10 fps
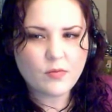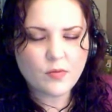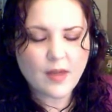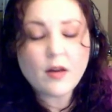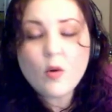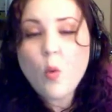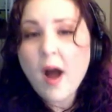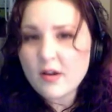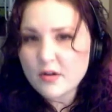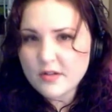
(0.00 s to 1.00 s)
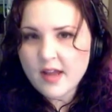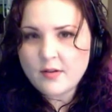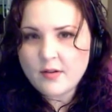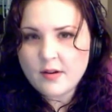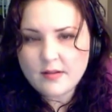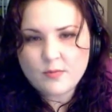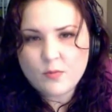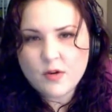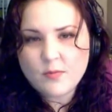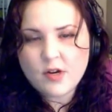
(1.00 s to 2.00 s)
like a choir sound is
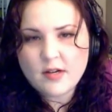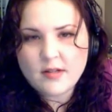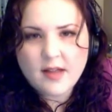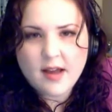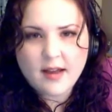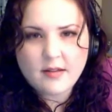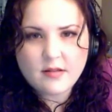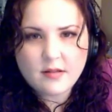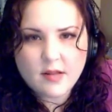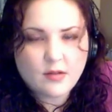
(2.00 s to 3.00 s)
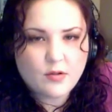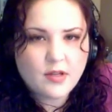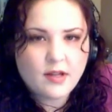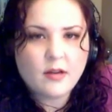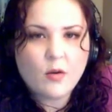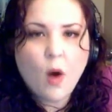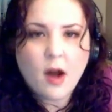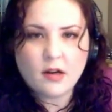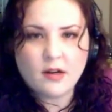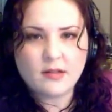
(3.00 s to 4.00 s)
what I'm trying to say, I guess. Like they're singing in
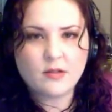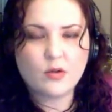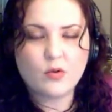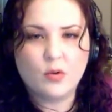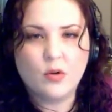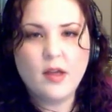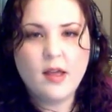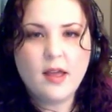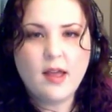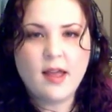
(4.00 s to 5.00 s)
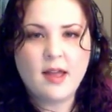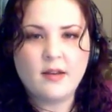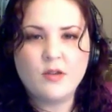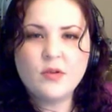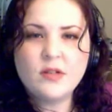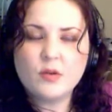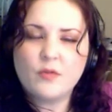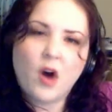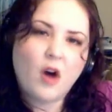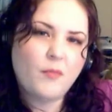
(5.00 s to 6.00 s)
choir in school. And you need to
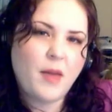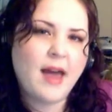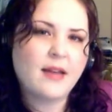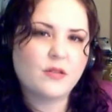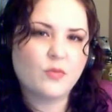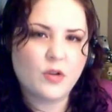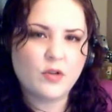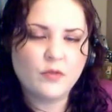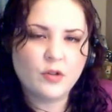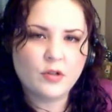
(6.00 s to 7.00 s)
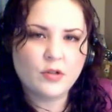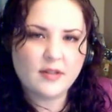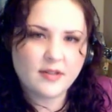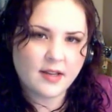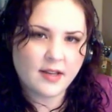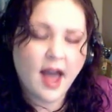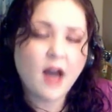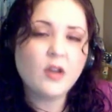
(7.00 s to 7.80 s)
evolve past what you've learned to sing.